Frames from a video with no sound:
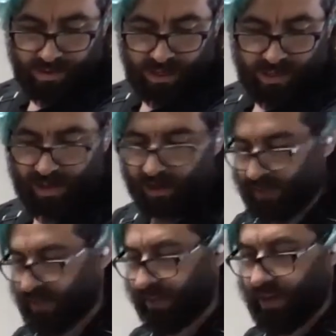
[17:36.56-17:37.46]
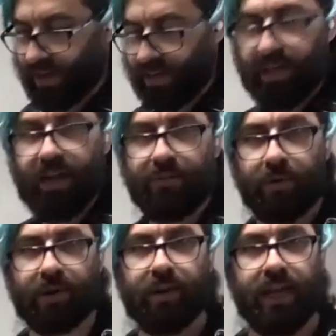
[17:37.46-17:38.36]
And obviously I've not done enough
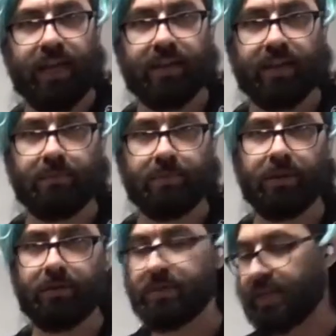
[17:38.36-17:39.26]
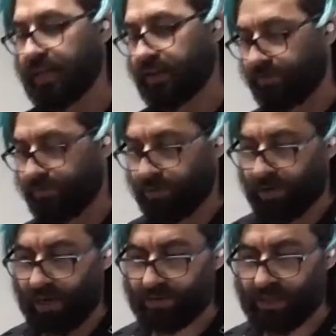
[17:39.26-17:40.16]
work on that. It probably would take,
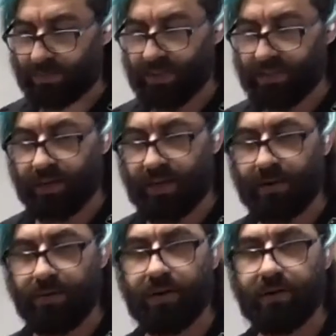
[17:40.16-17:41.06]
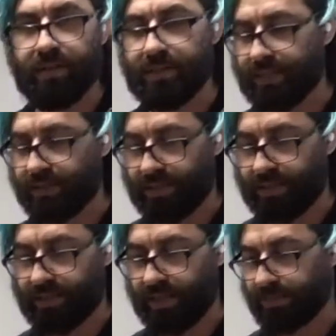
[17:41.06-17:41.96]
for how deep these are and how hard this steel
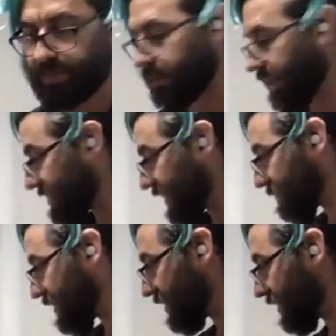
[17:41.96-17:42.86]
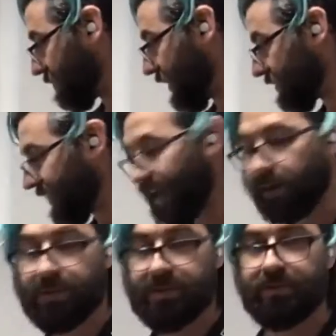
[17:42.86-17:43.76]
is, it's probably going to take me about an
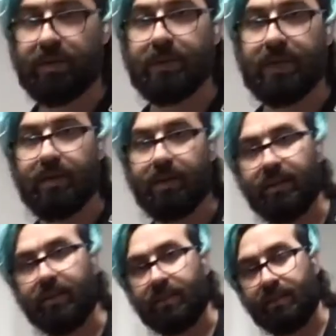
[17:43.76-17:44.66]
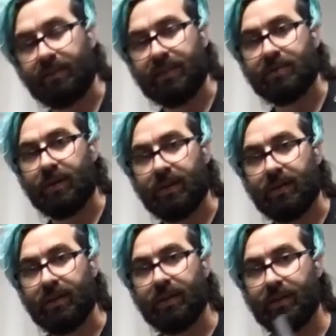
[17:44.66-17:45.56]
hour's of rubbing on this one